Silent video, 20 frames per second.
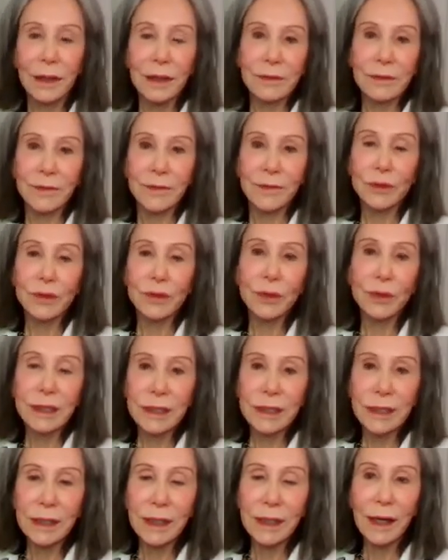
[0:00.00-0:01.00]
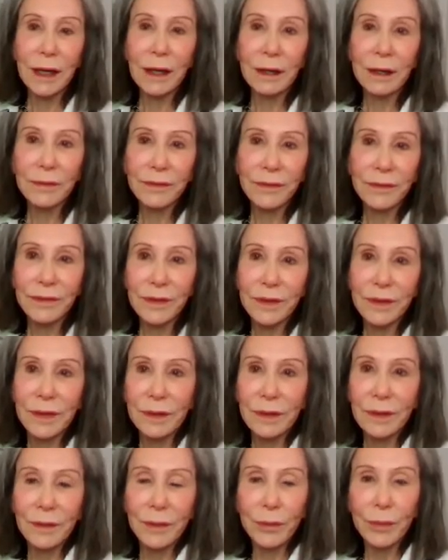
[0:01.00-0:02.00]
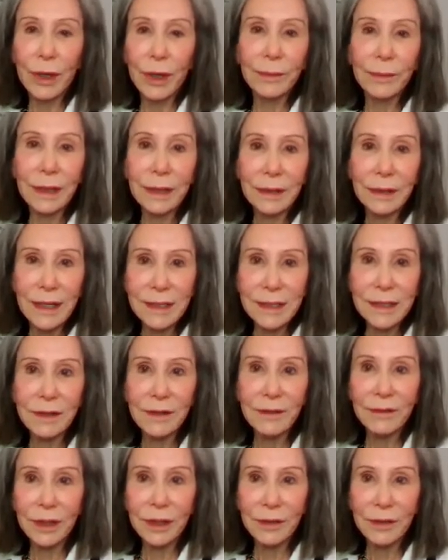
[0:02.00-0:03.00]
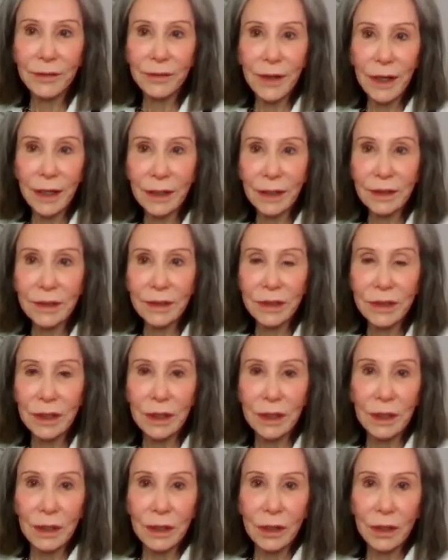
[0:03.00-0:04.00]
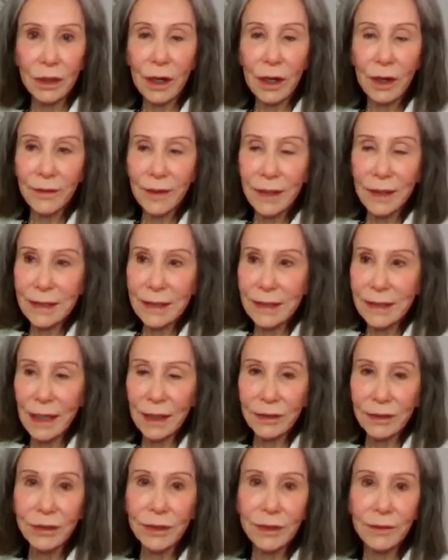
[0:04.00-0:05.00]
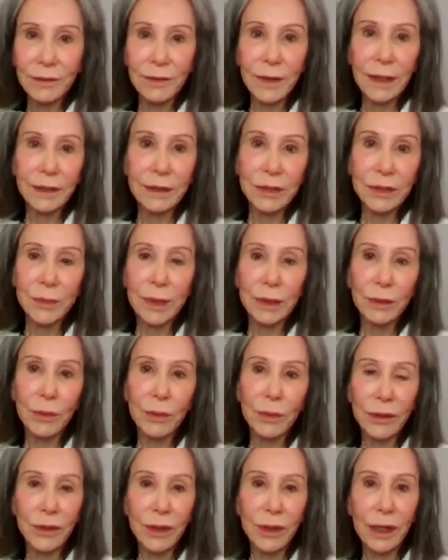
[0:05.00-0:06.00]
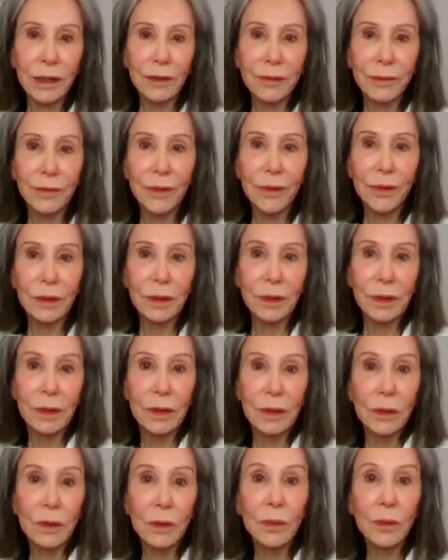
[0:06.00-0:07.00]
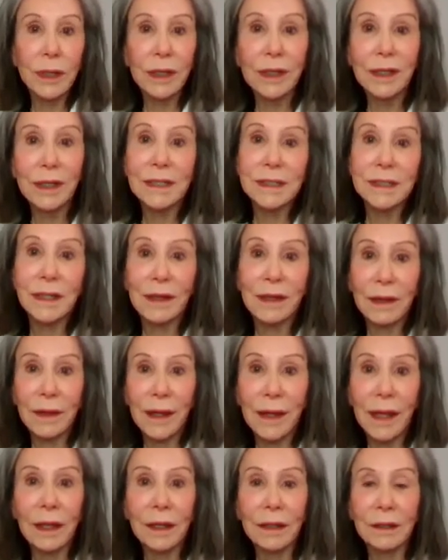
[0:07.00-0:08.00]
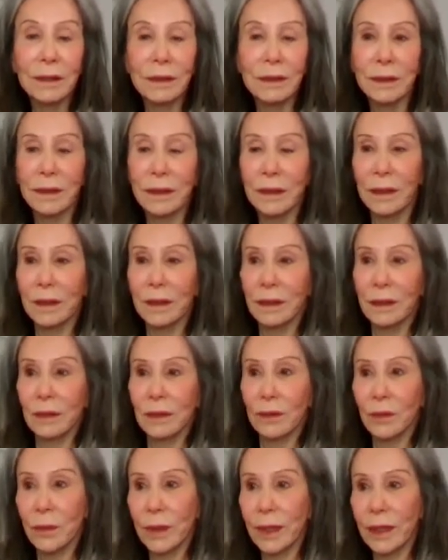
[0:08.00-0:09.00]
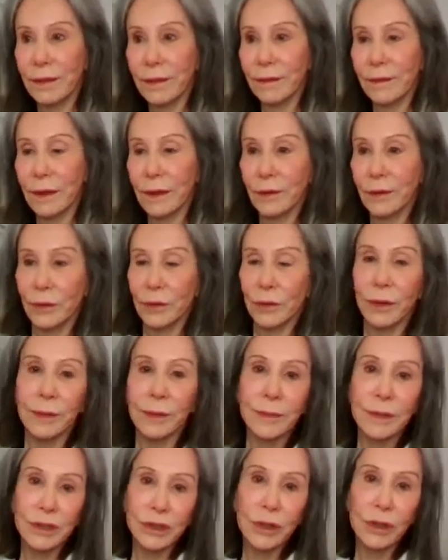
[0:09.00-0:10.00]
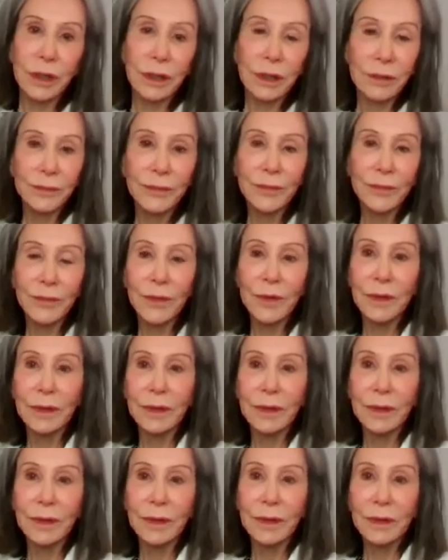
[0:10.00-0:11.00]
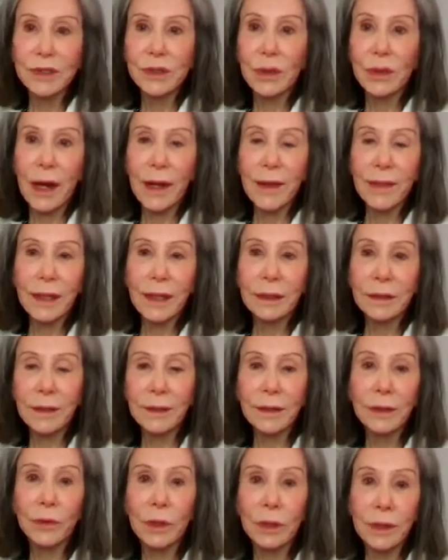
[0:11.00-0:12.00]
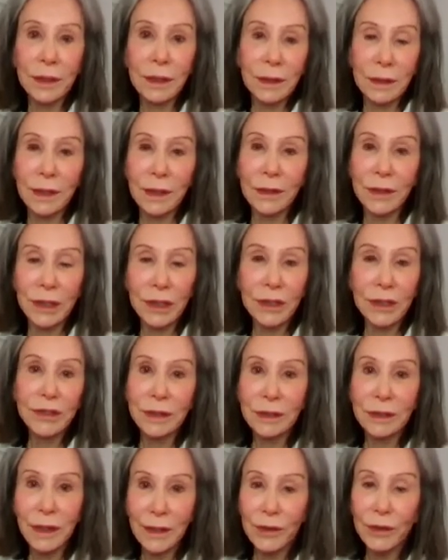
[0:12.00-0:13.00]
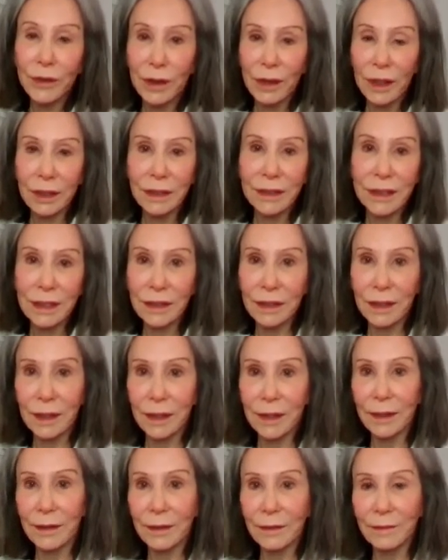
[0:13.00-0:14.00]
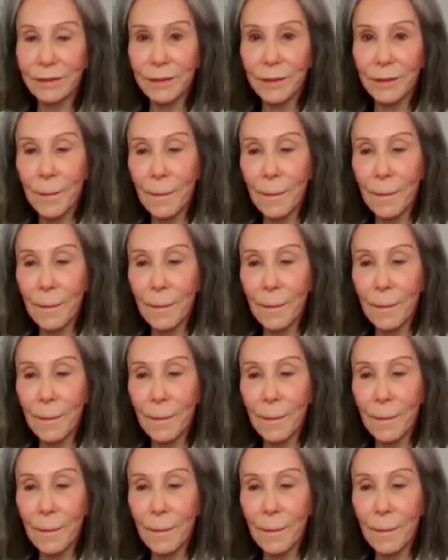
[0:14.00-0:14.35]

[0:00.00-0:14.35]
If you do a decaf, probably less of an effect. Coffee is actually found to be rather helpful when it isn't laden with cream and sugar. So I think nothing wrong. And then here's another thing to think of.